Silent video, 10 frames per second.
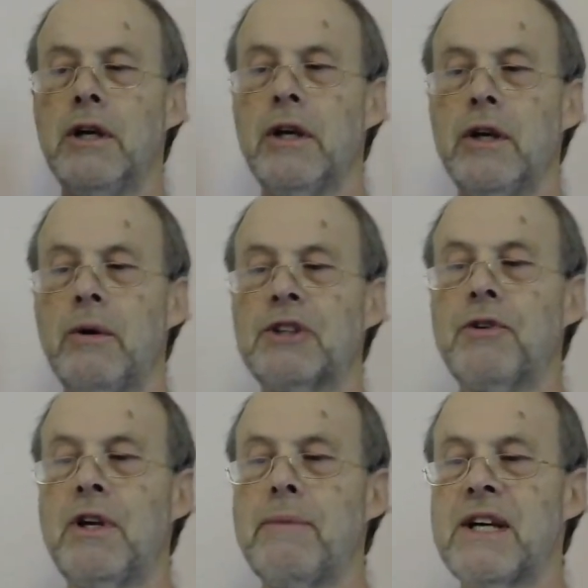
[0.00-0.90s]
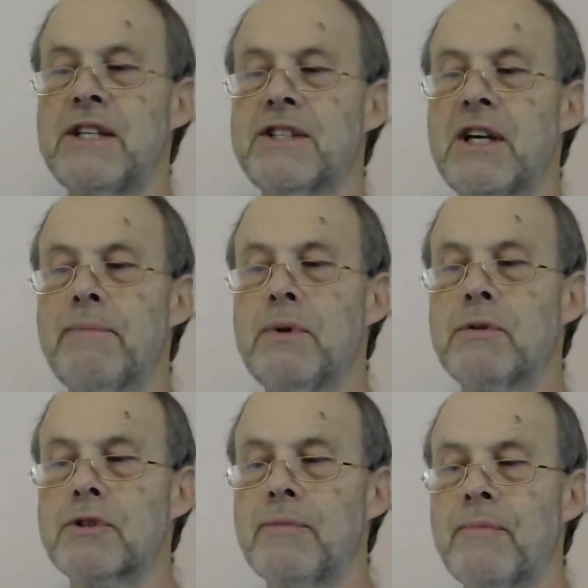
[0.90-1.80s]
you are truly my
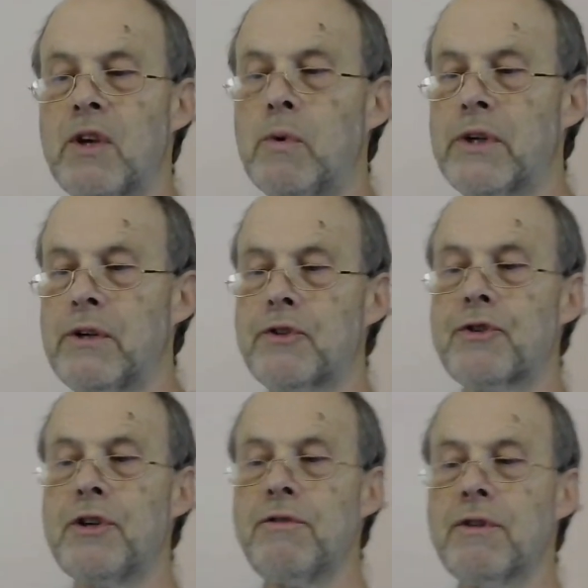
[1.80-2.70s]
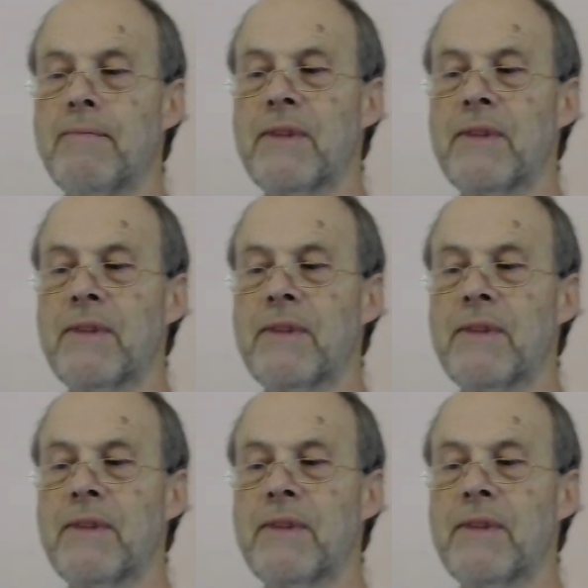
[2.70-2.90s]
disciples. You will know the truth,